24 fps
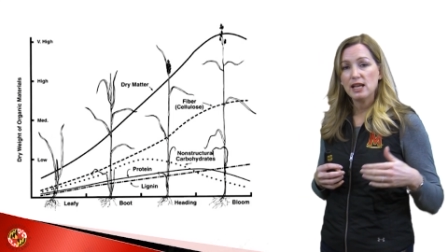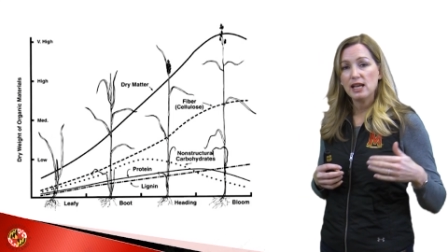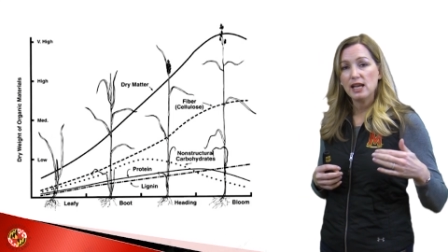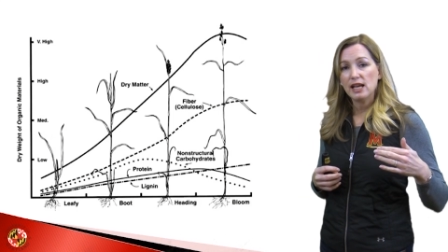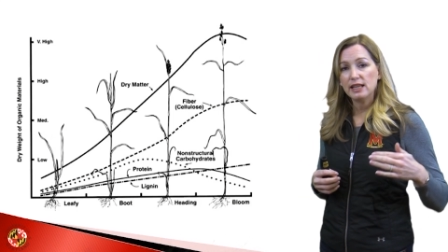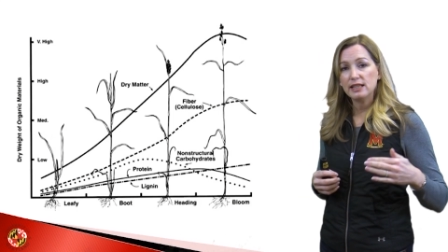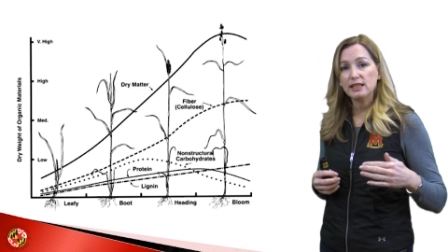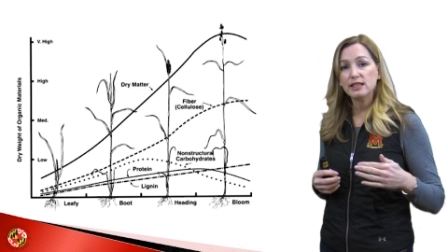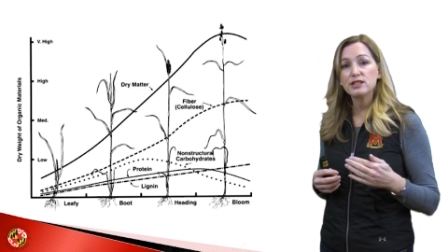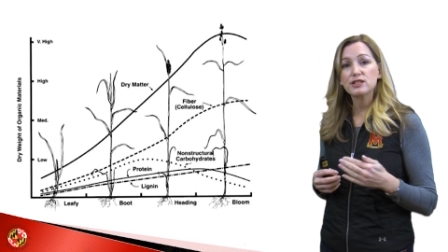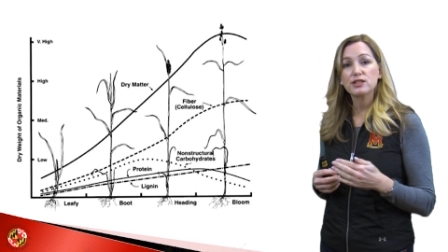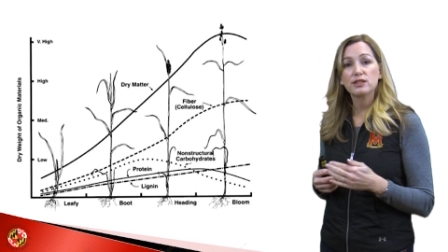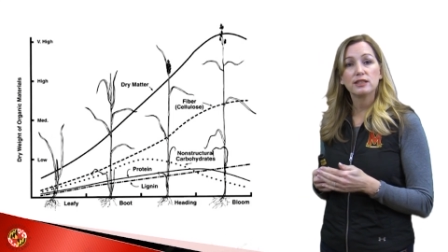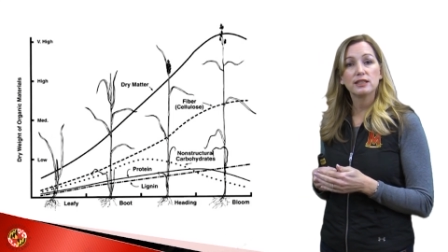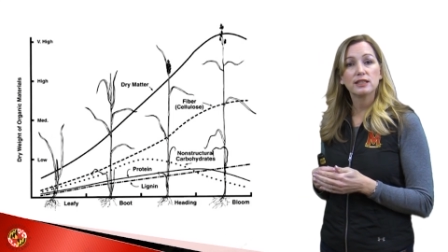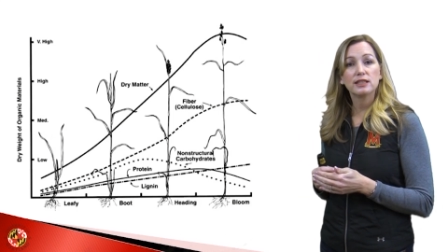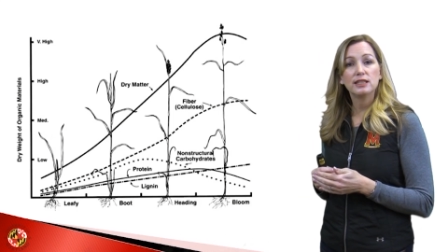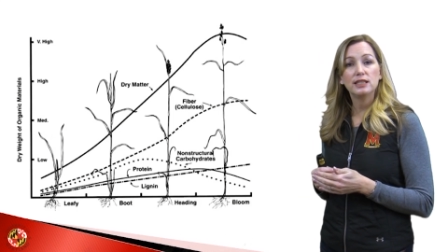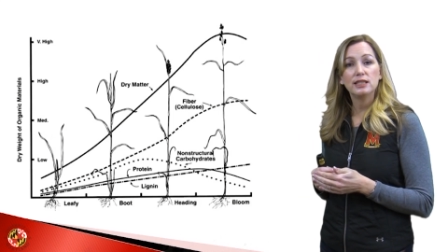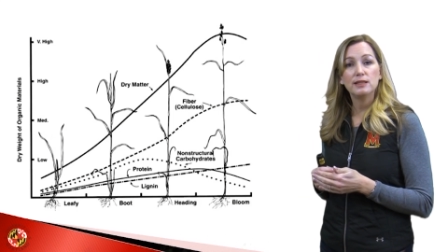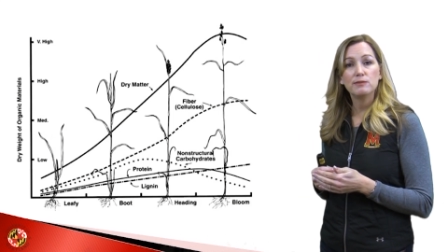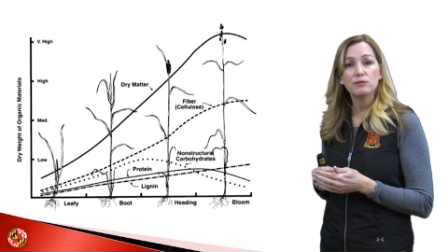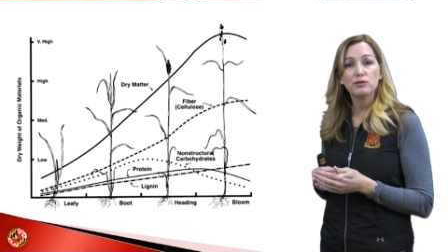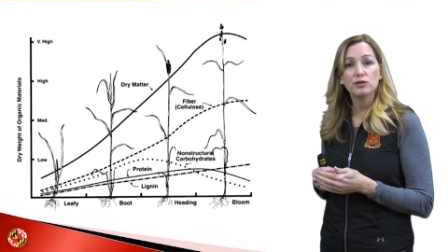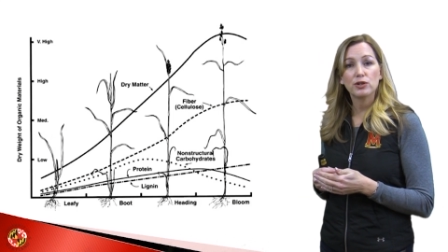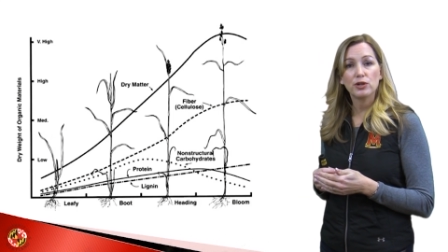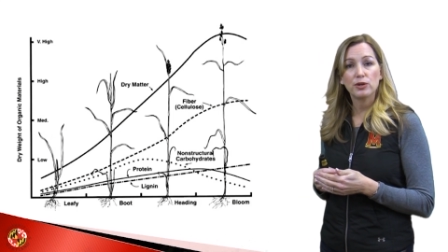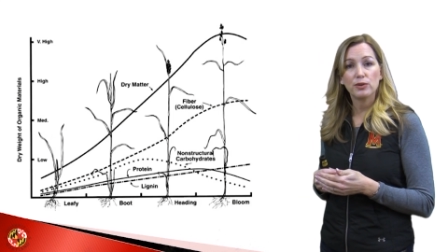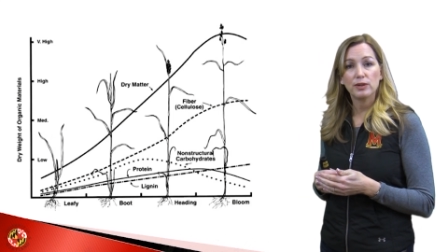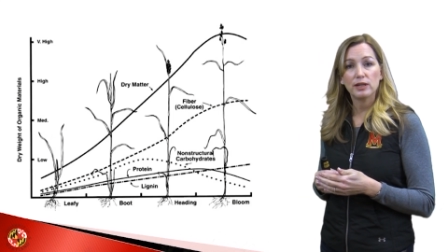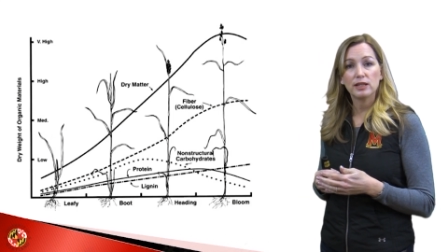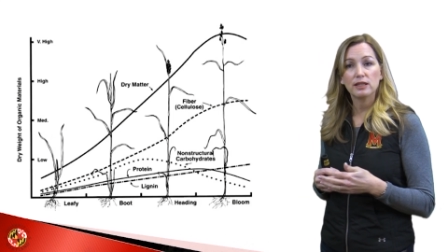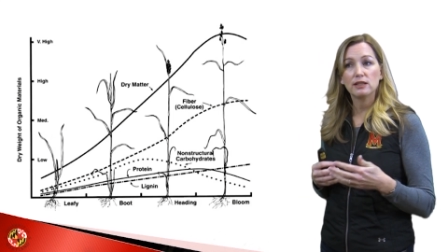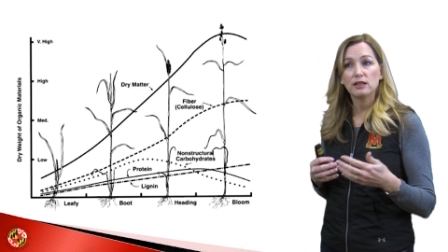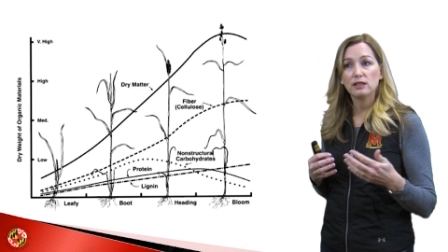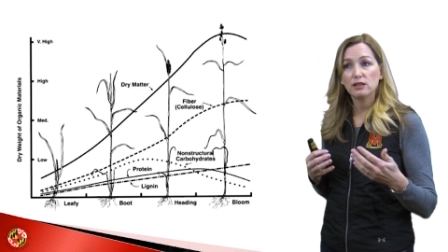and it's going to keep
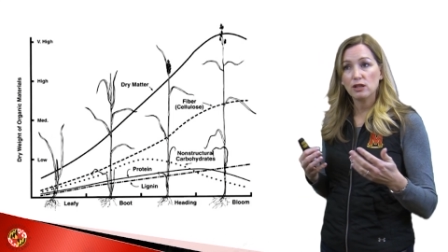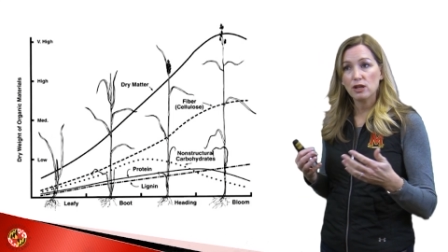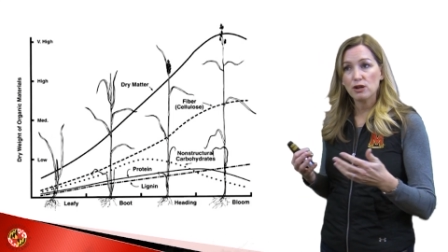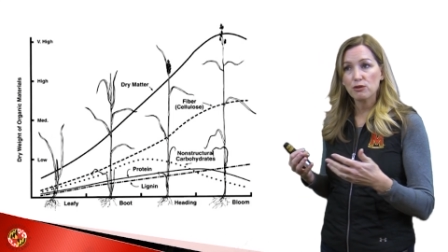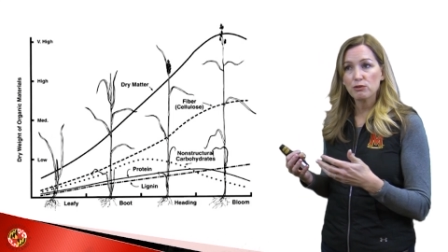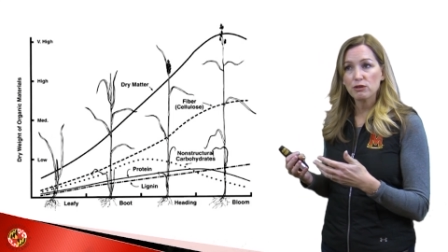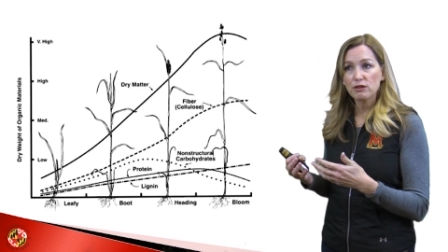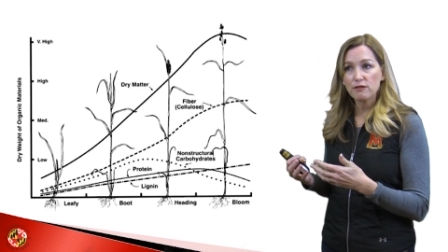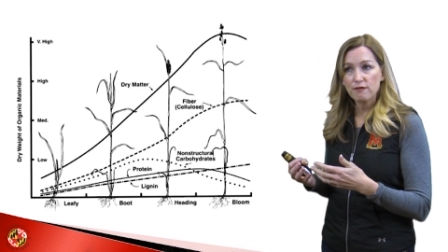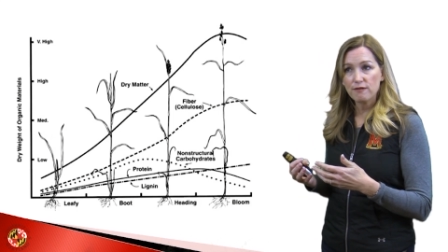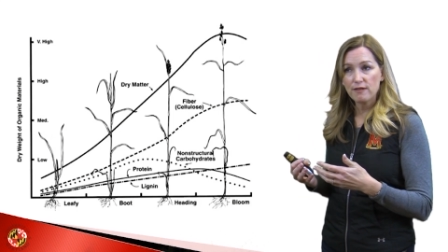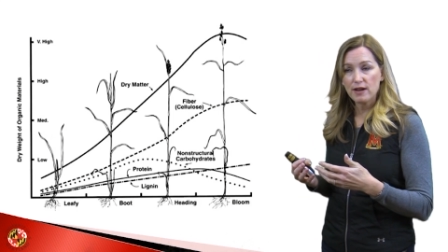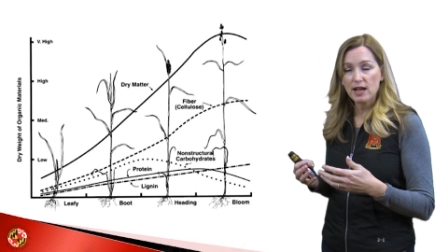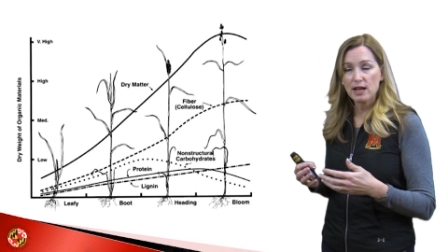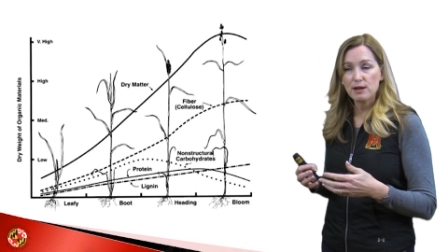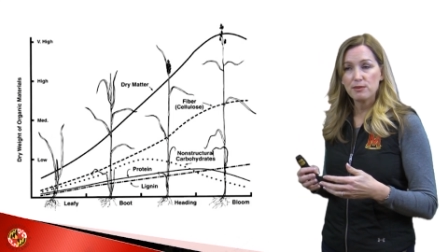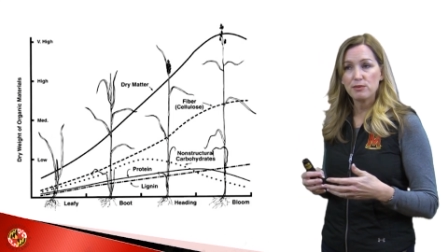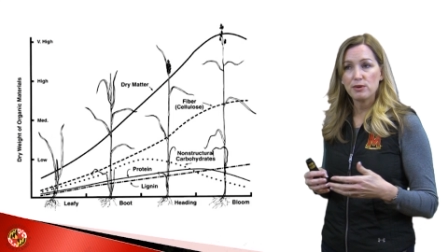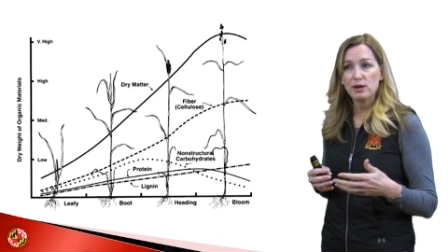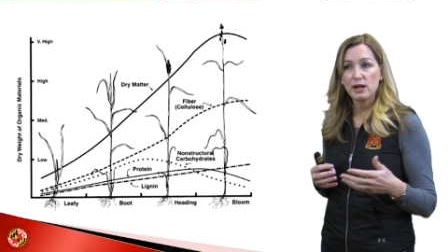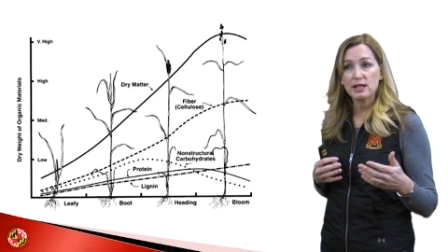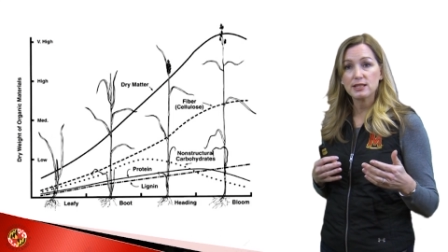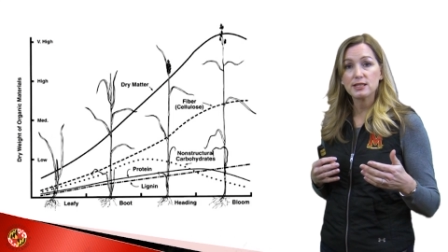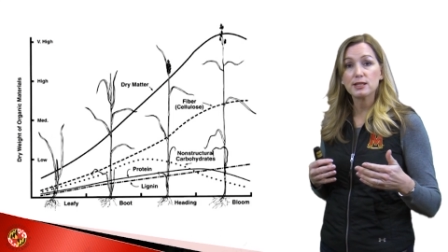growing along with fiber as